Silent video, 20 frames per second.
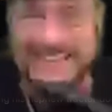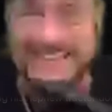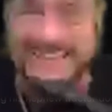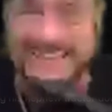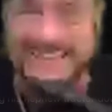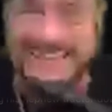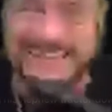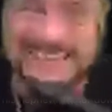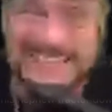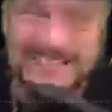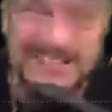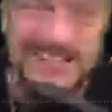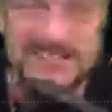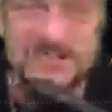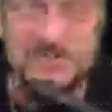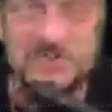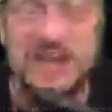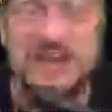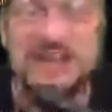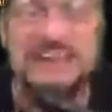Because we're
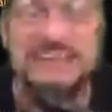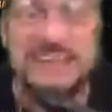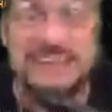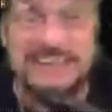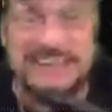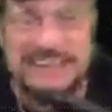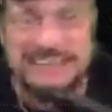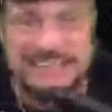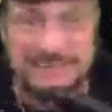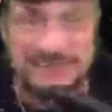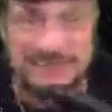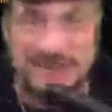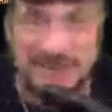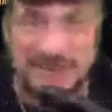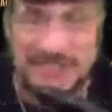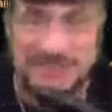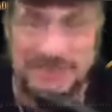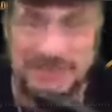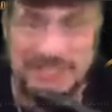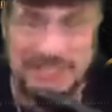guineas, even though he's
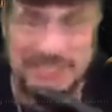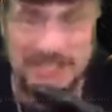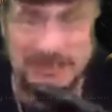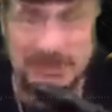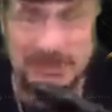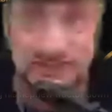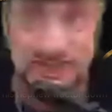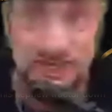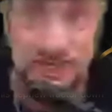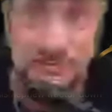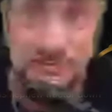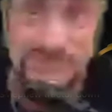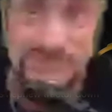really a Jew.